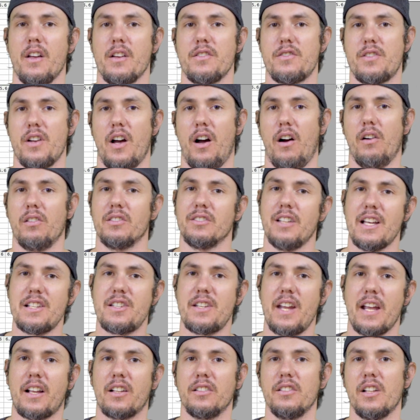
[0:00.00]
So let's
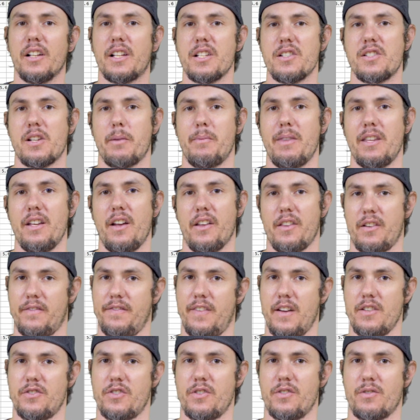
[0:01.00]
take a look at some of the other
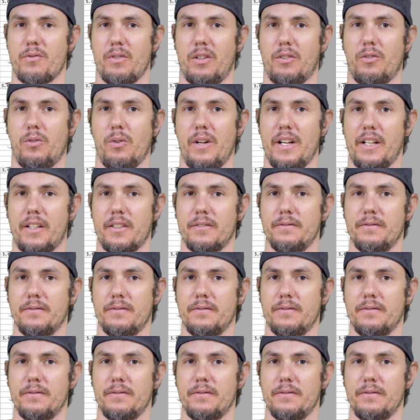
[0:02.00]
features real quick.